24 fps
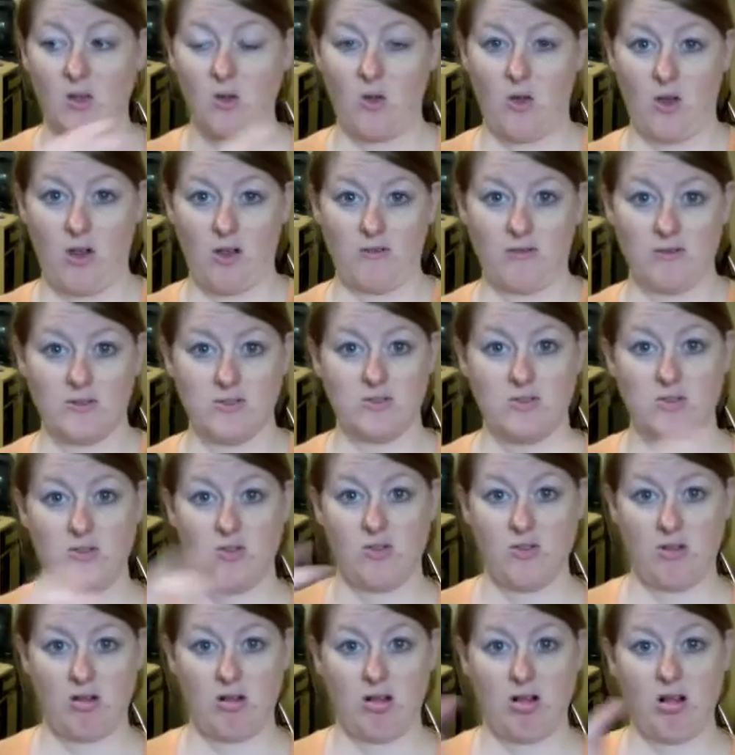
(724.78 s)
and
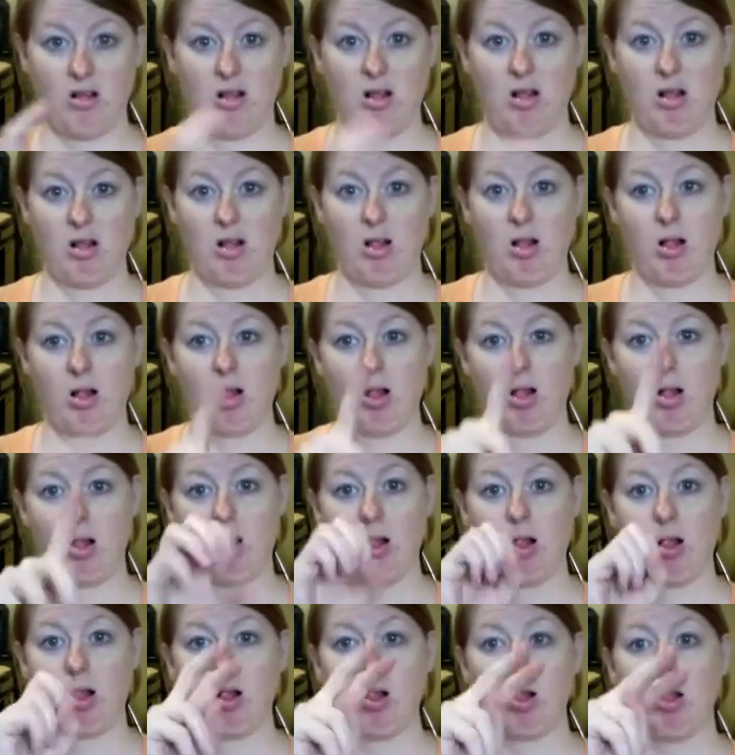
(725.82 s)
H.J. Russell
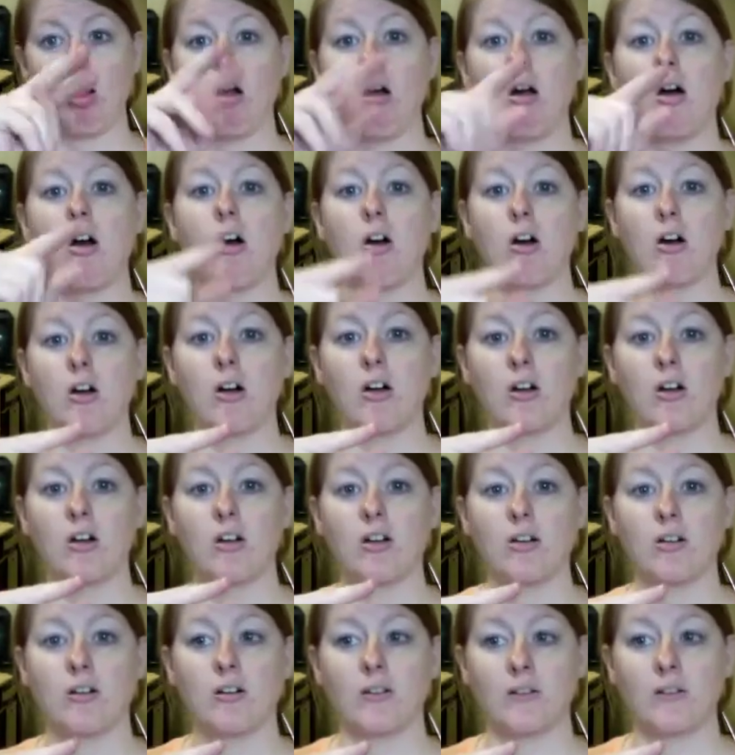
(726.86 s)
went into the
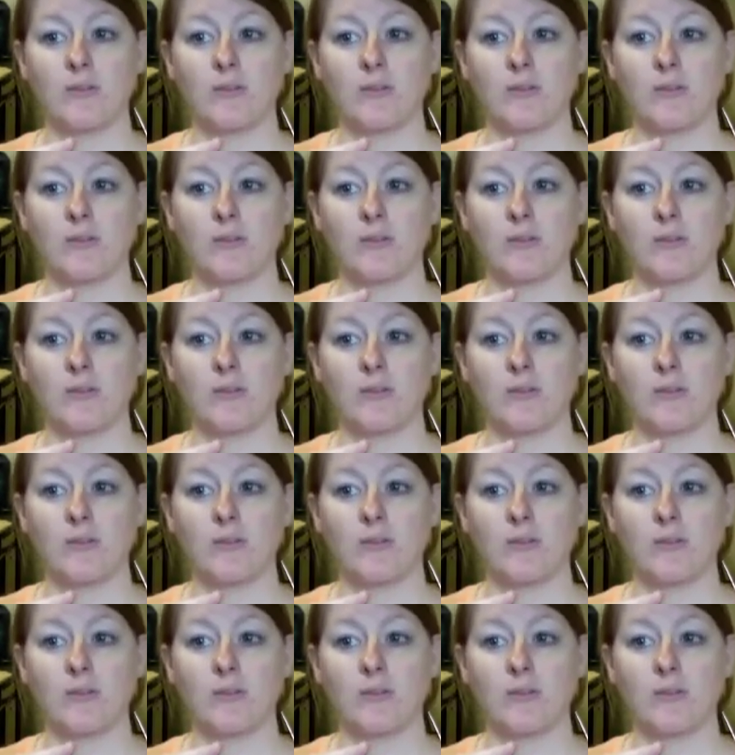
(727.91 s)
woods